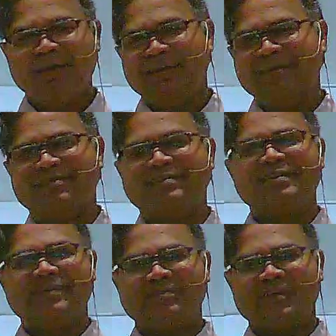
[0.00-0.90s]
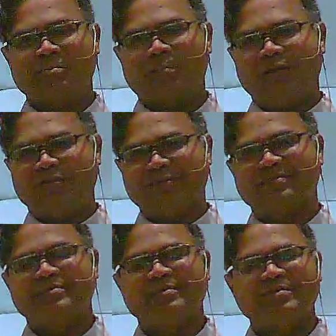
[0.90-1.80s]
My dear sisters and
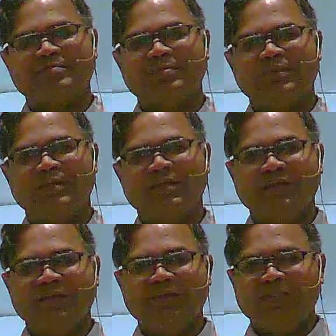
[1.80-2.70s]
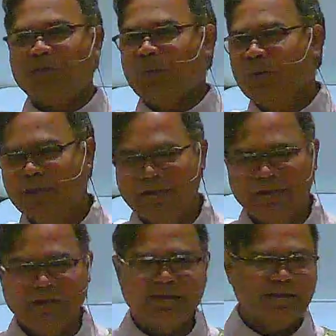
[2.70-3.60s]
brothers, the
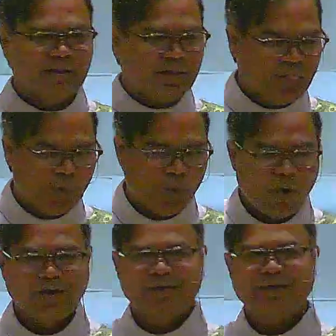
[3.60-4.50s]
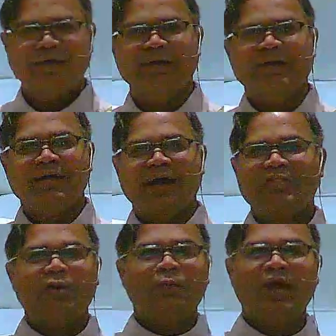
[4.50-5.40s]
wind, the water,
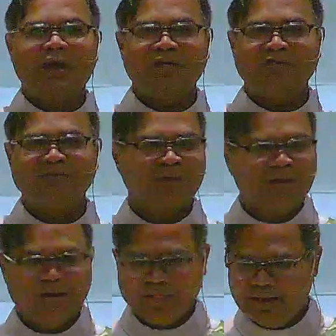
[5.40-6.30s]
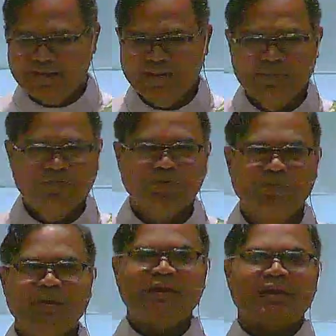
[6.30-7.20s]
and the waves that seem
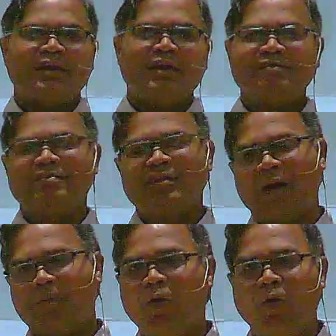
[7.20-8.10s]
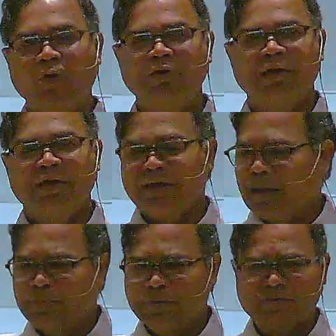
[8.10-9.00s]
to beat against our boat
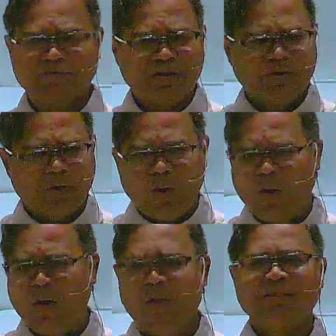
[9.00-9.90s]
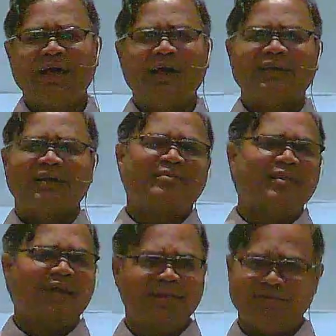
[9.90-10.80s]
represent all that
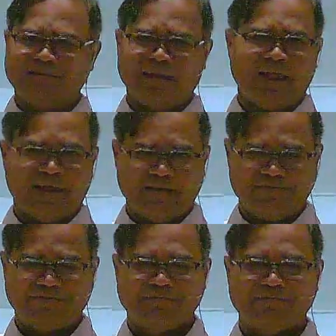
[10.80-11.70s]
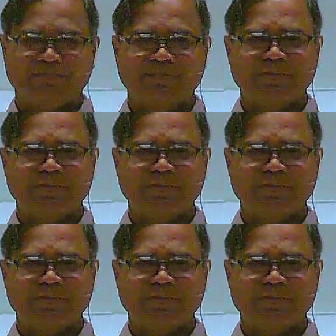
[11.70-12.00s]
assails in life.